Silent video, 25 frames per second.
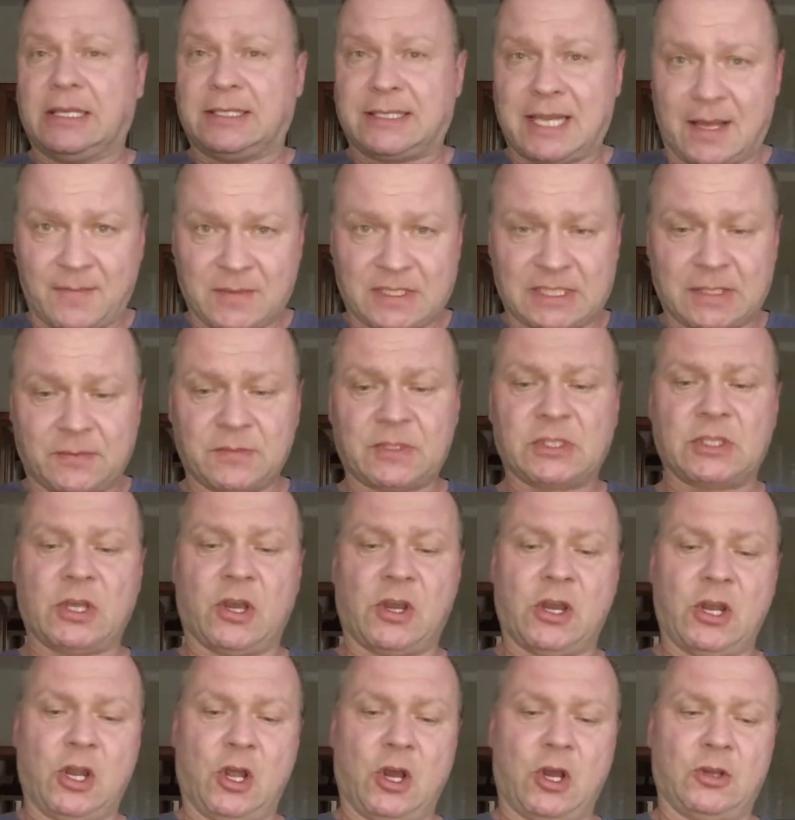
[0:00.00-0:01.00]
dumped some
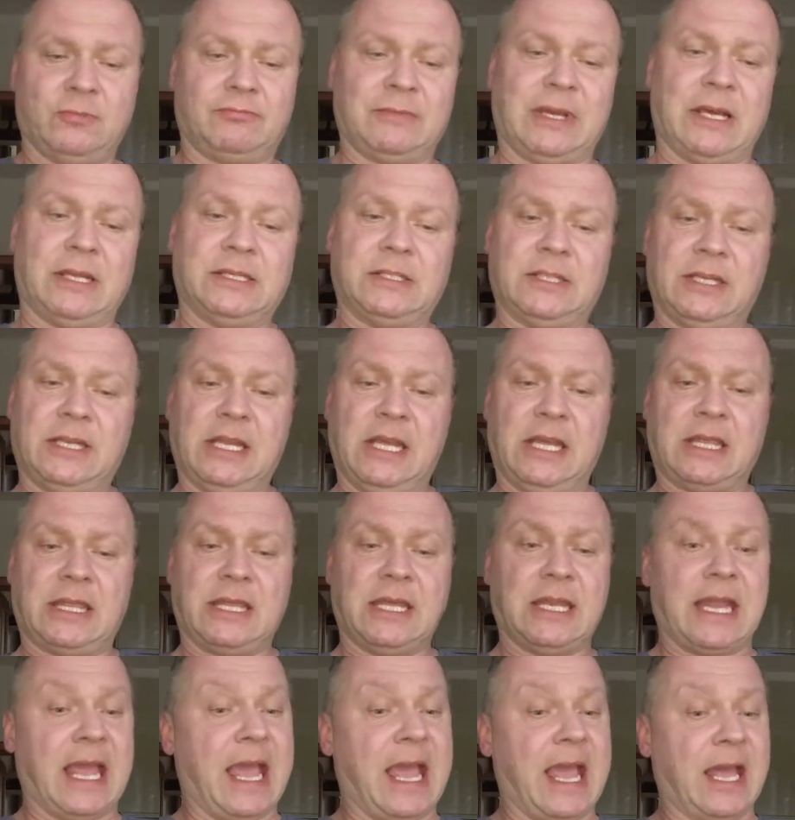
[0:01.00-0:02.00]
soil underneath
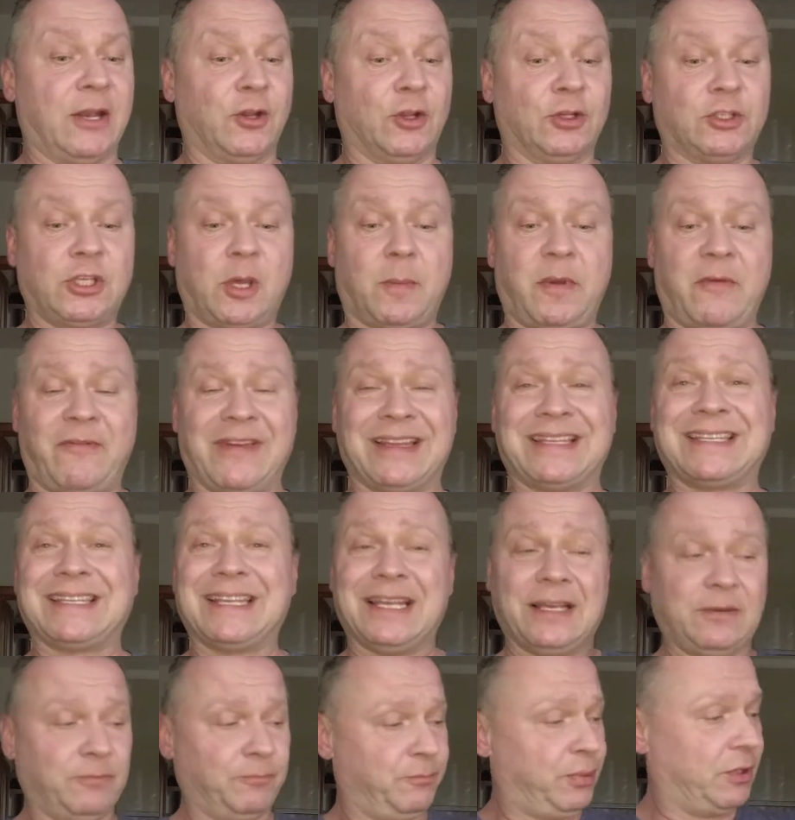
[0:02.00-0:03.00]
it, and on top of it,
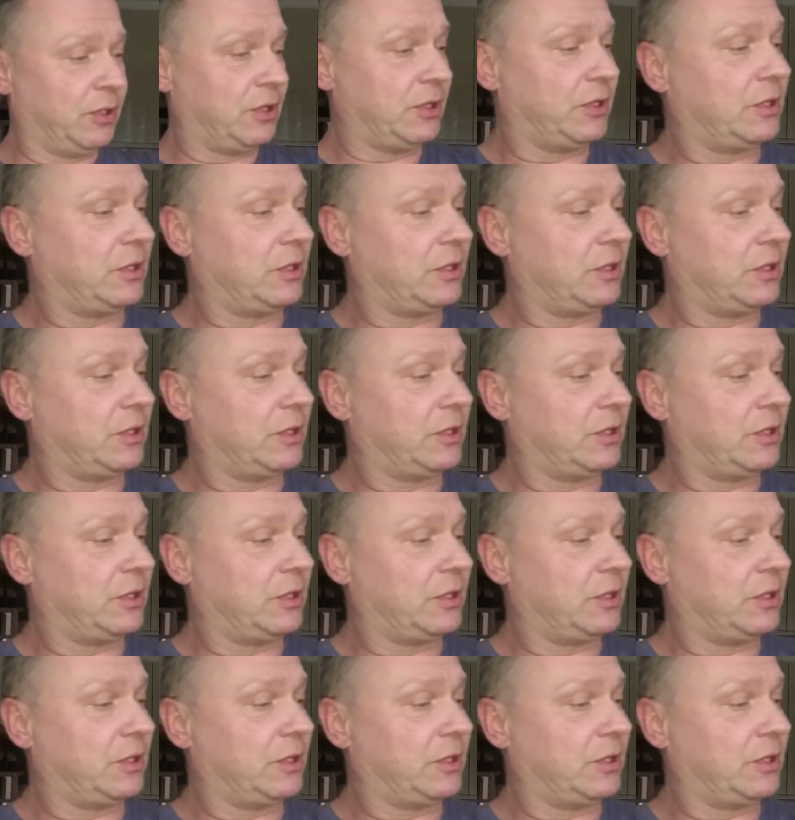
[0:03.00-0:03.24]
put